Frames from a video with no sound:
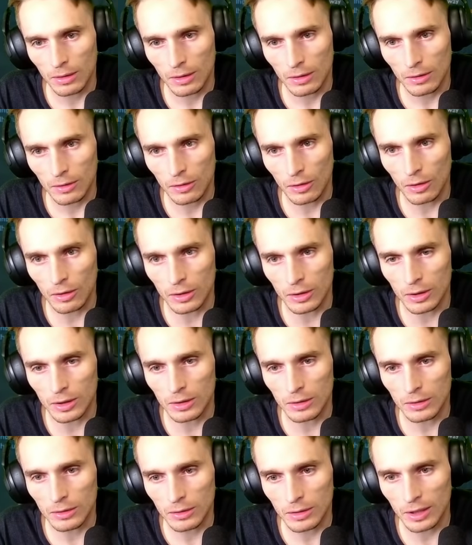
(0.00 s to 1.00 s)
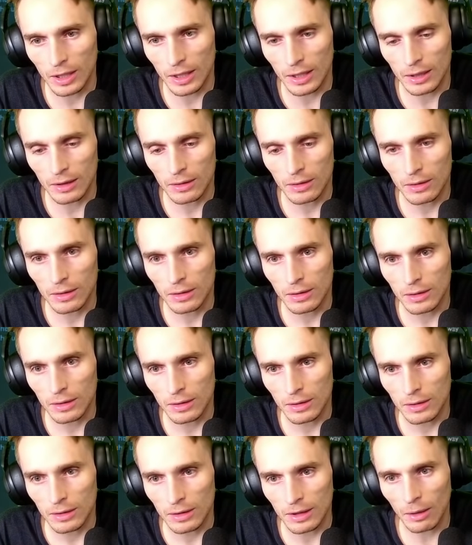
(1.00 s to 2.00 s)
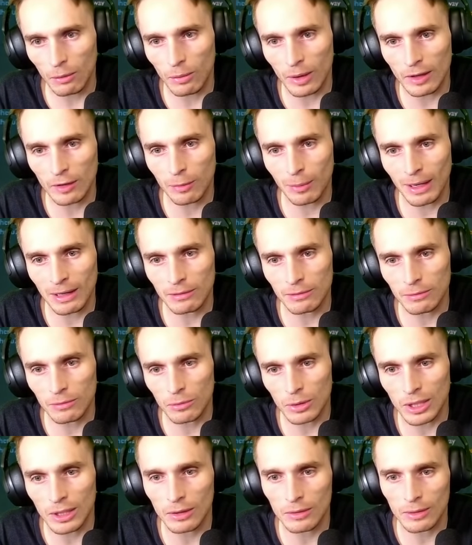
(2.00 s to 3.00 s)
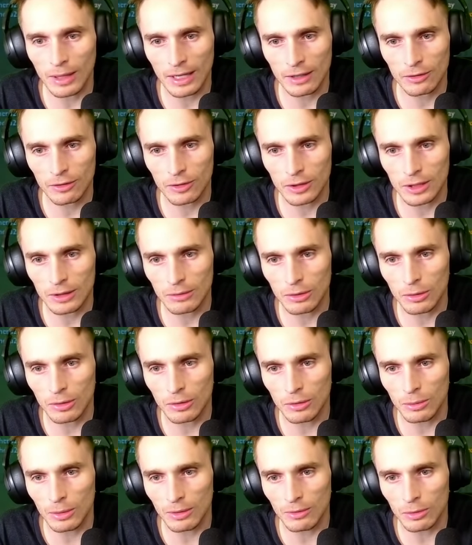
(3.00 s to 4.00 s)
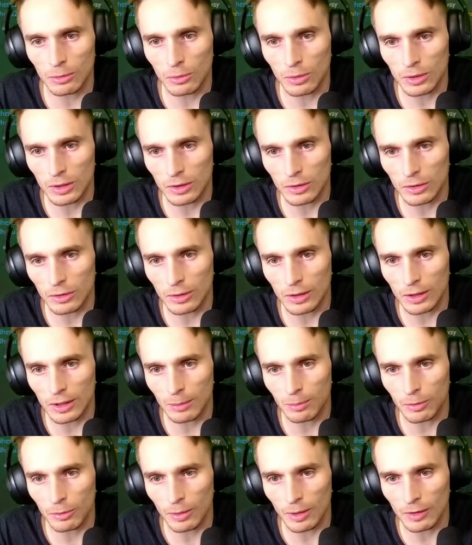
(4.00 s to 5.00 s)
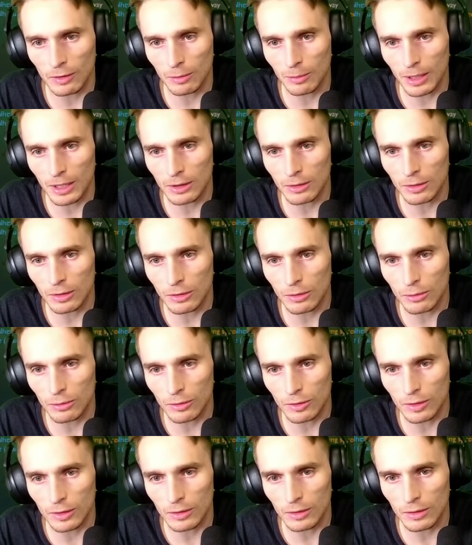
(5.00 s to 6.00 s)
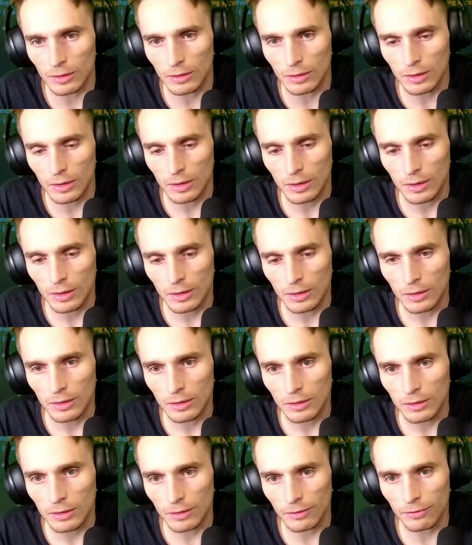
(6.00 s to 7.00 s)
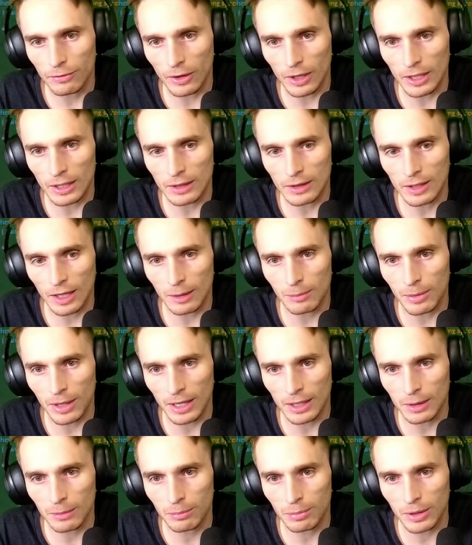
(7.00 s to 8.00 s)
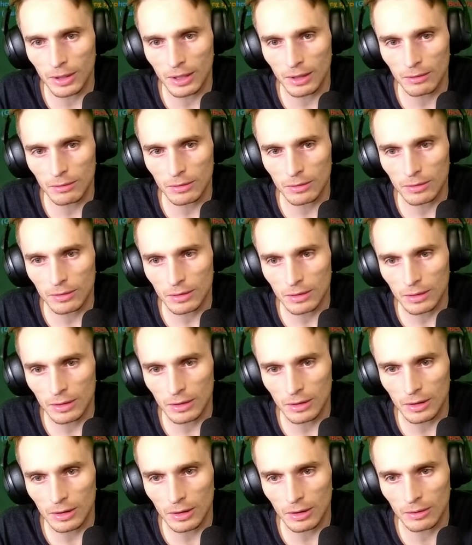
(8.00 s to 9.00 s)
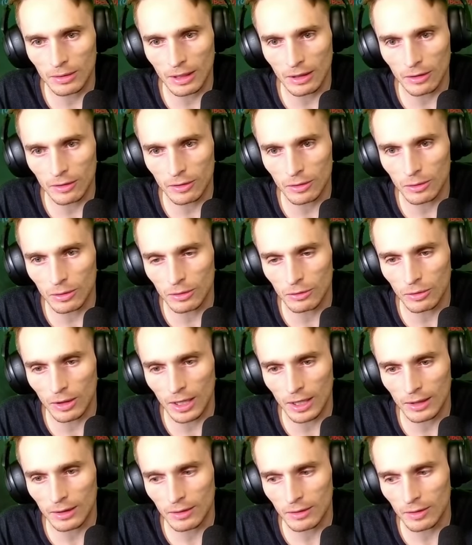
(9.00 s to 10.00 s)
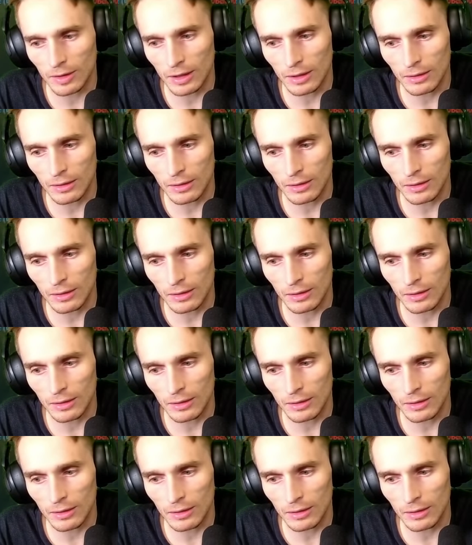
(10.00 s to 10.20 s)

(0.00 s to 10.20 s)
It's all good. Okay. Now red smite. Well, actually, you can do whatever you want here. You can keep the red smite. You can use it to fight. Kite back a bit. There you go. Now let's go to drag. See?